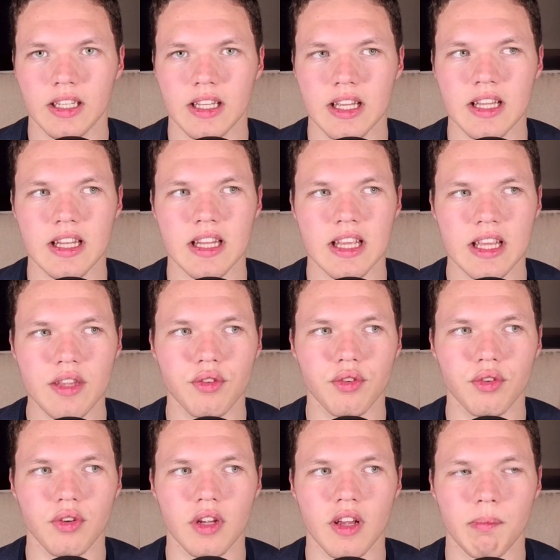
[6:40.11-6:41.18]
in the
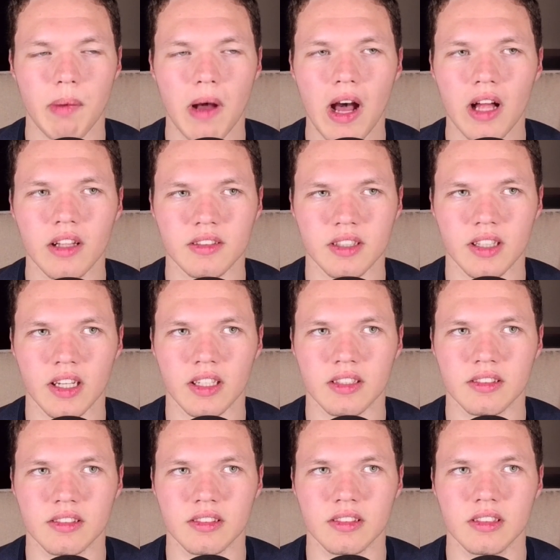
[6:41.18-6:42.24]
history of
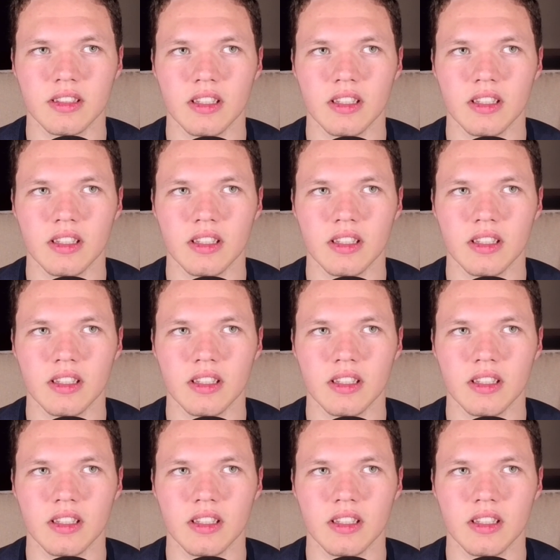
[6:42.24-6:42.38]
politics